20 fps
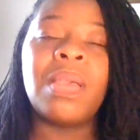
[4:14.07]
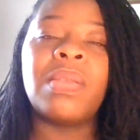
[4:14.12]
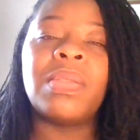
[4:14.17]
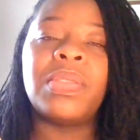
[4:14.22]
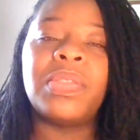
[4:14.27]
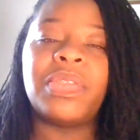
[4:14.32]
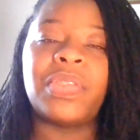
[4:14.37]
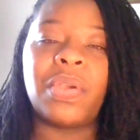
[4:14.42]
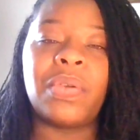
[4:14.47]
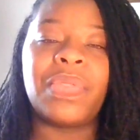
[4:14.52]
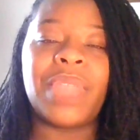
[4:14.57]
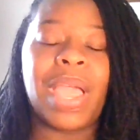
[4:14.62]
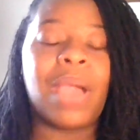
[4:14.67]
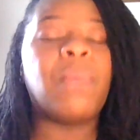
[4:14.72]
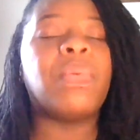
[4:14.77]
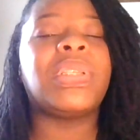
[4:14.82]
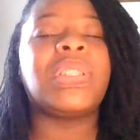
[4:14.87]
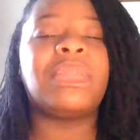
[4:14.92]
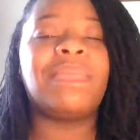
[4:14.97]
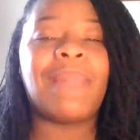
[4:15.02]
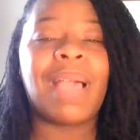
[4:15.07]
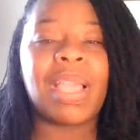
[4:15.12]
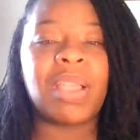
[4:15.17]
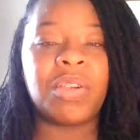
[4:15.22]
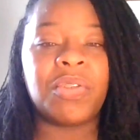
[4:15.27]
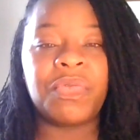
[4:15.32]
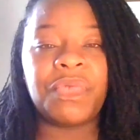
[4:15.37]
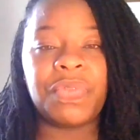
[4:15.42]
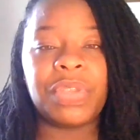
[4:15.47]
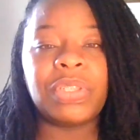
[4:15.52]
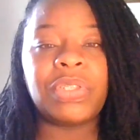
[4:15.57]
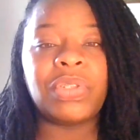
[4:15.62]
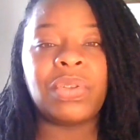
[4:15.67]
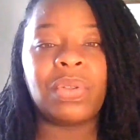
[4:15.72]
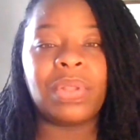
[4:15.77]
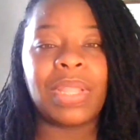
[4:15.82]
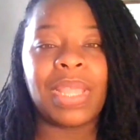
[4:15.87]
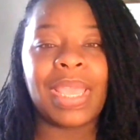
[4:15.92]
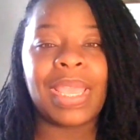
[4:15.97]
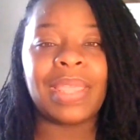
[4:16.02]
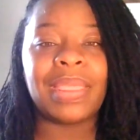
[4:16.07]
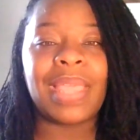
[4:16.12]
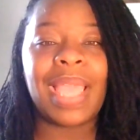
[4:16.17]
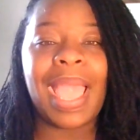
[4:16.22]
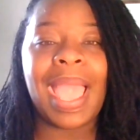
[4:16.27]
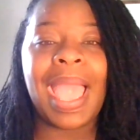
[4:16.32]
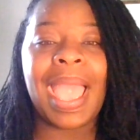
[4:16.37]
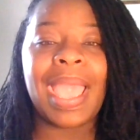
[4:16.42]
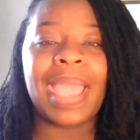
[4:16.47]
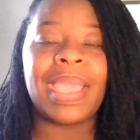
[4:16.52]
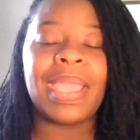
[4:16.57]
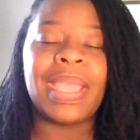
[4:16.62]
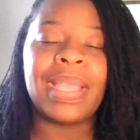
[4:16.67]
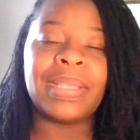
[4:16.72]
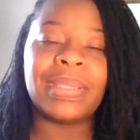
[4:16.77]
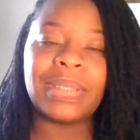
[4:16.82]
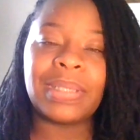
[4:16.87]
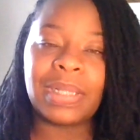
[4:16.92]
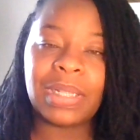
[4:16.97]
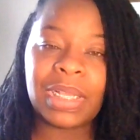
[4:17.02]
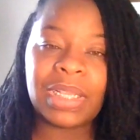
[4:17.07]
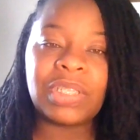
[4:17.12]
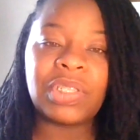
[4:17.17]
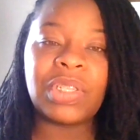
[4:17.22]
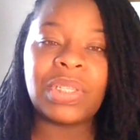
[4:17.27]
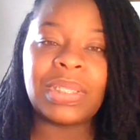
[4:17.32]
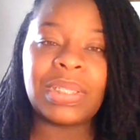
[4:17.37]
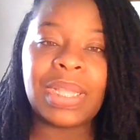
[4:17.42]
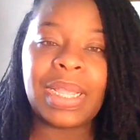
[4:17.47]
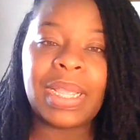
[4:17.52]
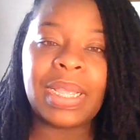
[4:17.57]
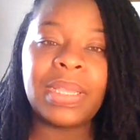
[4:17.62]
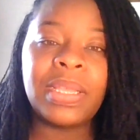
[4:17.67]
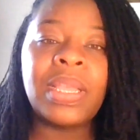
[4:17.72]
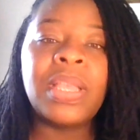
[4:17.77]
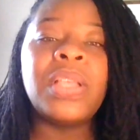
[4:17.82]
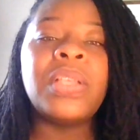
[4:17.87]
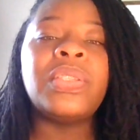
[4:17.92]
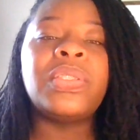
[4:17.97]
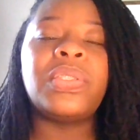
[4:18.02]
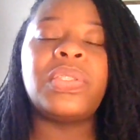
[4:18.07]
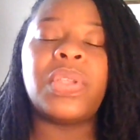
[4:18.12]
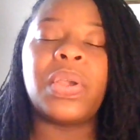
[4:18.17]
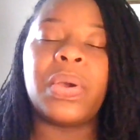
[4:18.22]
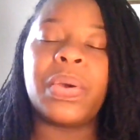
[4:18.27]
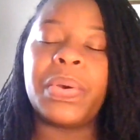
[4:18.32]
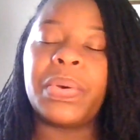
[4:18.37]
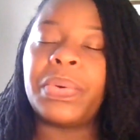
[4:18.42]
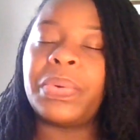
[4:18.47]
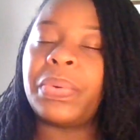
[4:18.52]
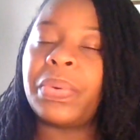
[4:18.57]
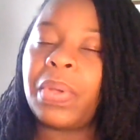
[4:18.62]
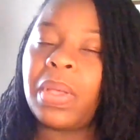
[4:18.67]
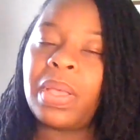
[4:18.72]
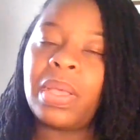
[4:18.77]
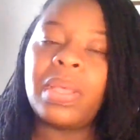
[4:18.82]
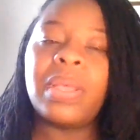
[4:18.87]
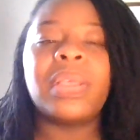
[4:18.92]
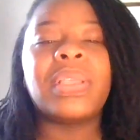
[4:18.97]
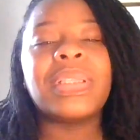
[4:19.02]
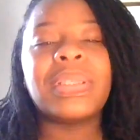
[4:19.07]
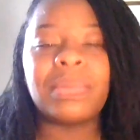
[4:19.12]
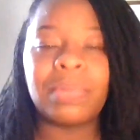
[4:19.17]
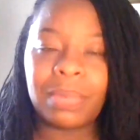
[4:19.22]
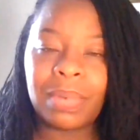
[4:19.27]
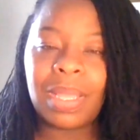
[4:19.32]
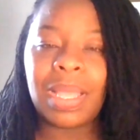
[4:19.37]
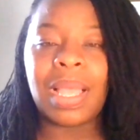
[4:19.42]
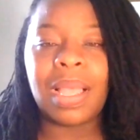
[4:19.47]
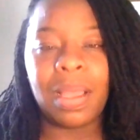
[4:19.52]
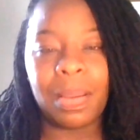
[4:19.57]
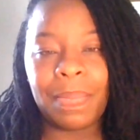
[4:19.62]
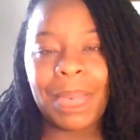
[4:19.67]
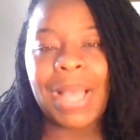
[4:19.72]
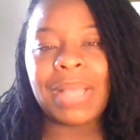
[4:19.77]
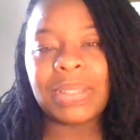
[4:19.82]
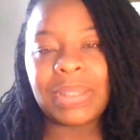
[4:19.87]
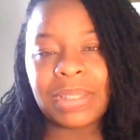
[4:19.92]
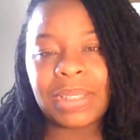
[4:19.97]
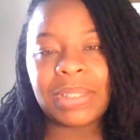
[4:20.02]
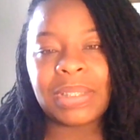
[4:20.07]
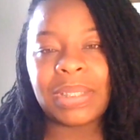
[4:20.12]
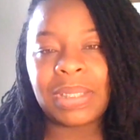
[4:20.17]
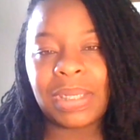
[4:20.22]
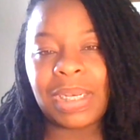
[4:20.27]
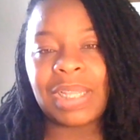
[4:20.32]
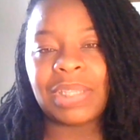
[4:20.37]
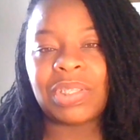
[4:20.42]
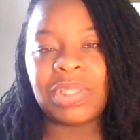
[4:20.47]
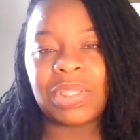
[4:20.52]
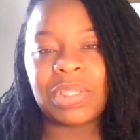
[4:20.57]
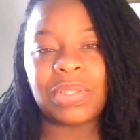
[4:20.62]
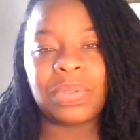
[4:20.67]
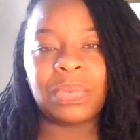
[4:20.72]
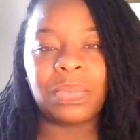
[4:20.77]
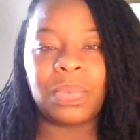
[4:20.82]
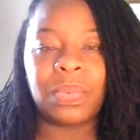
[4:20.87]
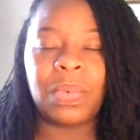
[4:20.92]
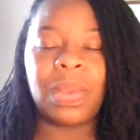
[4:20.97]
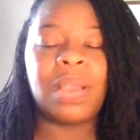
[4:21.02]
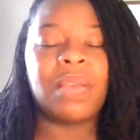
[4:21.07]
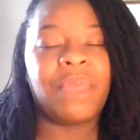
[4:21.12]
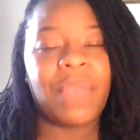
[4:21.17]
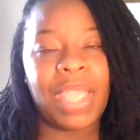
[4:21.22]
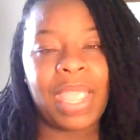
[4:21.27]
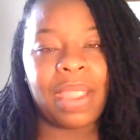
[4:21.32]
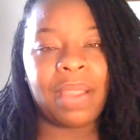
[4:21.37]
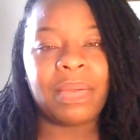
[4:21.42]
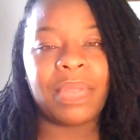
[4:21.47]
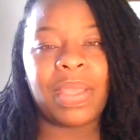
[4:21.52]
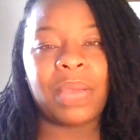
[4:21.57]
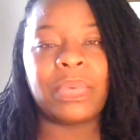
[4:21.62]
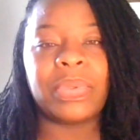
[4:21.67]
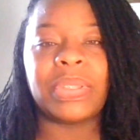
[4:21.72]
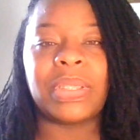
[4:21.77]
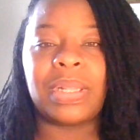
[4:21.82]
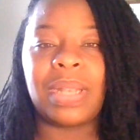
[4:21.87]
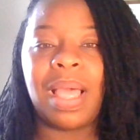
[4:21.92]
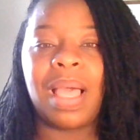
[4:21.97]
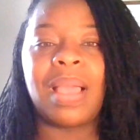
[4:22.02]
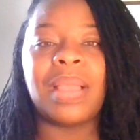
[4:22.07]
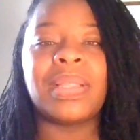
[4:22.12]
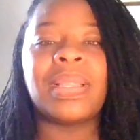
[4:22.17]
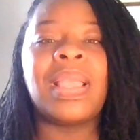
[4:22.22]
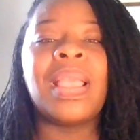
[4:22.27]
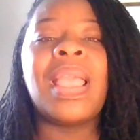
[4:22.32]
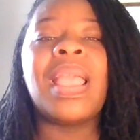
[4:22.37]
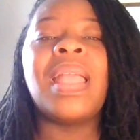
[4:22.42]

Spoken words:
So that was my official length at installation date. So about 16 inches of hair that was locked.